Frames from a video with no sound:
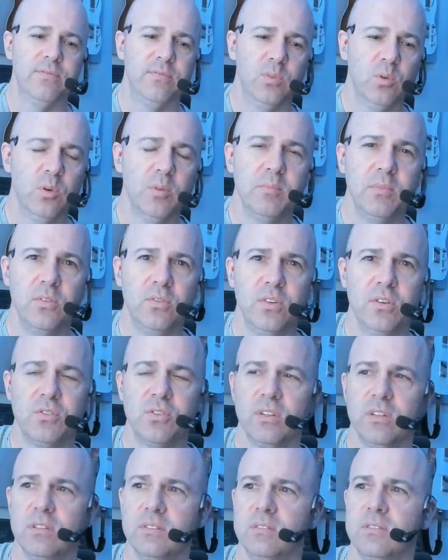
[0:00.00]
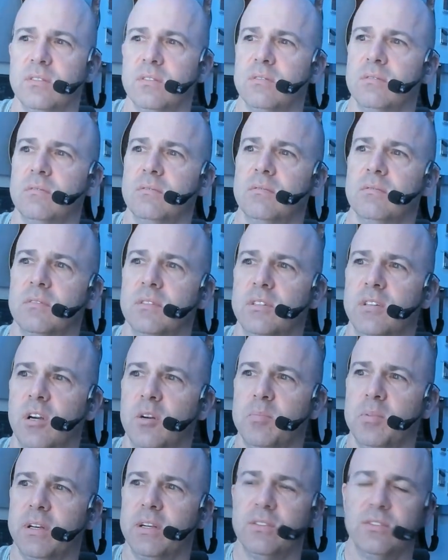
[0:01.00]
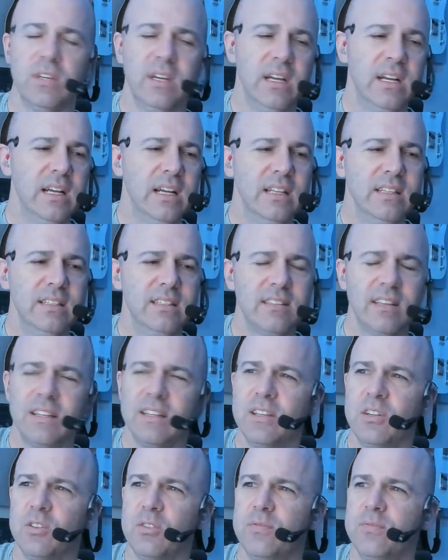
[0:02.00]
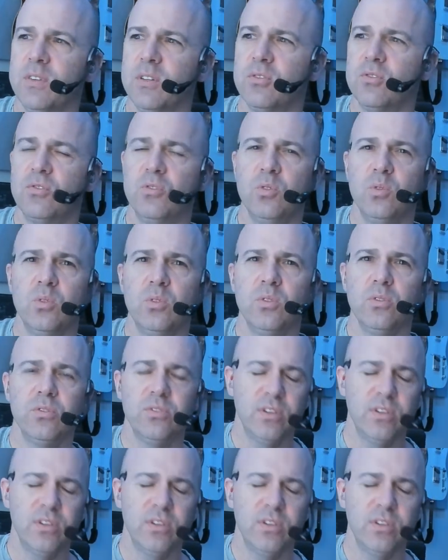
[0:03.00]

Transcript: musicians, guitar players. These little footstools. They're